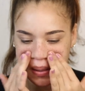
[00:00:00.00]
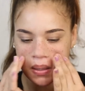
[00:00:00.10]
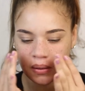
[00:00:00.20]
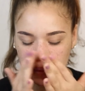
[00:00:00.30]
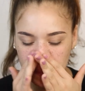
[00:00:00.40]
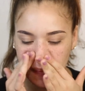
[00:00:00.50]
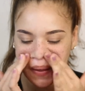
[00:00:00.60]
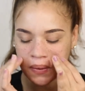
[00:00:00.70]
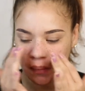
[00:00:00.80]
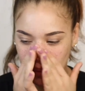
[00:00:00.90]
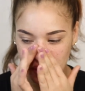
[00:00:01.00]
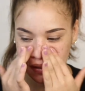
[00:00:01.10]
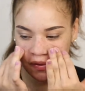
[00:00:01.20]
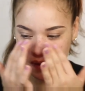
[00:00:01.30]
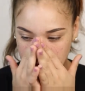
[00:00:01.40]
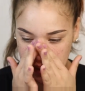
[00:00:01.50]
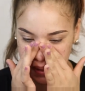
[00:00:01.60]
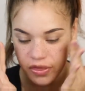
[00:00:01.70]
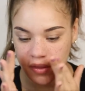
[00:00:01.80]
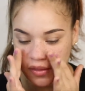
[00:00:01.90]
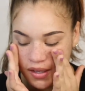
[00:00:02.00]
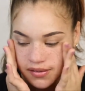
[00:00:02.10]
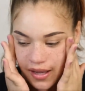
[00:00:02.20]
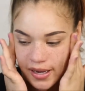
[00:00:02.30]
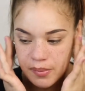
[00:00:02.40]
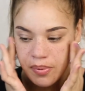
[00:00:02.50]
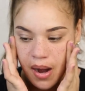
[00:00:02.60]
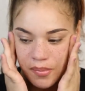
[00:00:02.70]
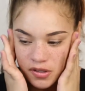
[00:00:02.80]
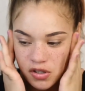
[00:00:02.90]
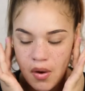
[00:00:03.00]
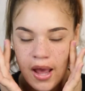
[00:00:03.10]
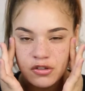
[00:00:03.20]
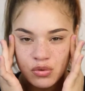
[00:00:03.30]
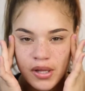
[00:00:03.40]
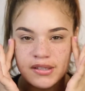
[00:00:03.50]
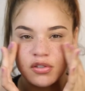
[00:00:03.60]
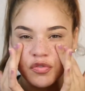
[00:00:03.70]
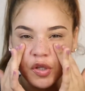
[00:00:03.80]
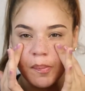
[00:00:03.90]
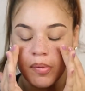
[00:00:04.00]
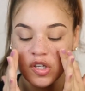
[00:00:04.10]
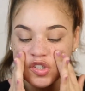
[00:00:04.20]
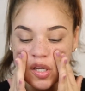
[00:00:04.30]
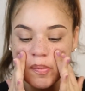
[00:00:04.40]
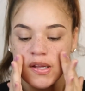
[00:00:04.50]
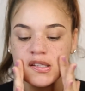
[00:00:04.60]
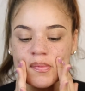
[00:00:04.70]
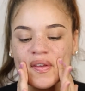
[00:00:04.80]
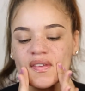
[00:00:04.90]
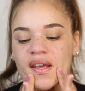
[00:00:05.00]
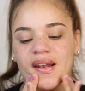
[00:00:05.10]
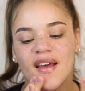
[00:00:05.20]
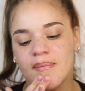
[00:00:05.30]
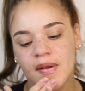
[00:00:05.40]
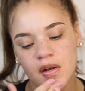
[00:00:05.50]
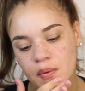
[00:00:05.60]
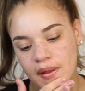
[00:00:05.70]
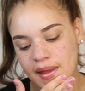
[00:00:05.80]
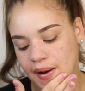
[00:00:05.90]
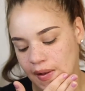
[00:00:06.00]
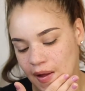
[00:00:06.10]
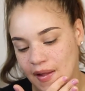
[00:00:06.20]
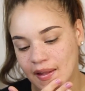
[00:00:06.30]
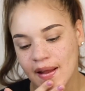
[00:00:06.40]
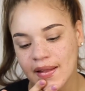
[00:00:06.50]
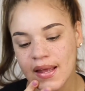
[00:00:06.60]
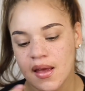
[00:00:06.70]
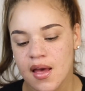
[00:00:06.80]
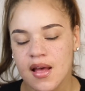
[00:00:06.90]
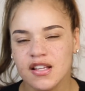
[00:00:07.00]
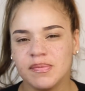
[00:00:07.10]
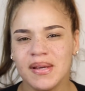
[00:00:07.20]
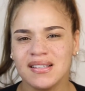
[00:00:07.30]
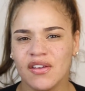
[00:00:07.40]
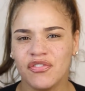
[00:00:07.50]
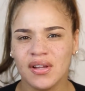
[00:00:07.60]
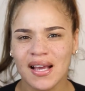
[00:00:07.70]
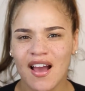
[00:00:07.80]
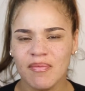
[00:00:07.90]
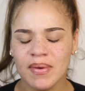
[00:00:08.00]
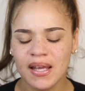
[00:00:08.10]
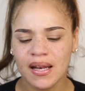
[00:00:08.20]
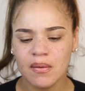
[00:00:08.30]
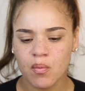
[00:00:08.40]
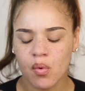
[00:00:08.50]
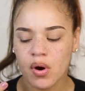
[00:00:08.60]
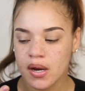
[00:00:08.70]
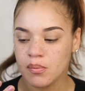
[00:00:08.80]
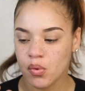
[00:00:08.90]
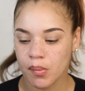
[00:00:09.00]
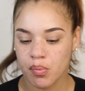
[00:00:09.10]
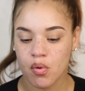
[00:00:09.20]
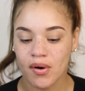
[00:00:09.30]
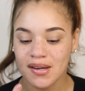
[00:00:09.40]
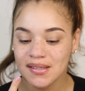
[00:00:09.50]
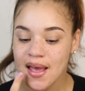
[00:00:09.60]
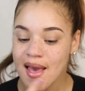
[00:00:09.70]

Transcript: a little bit on the oily side. These kind of primers, though, I do like to really push them into my skin. I've been doing that a lot lately just because I feel like I've been getting more and more pores,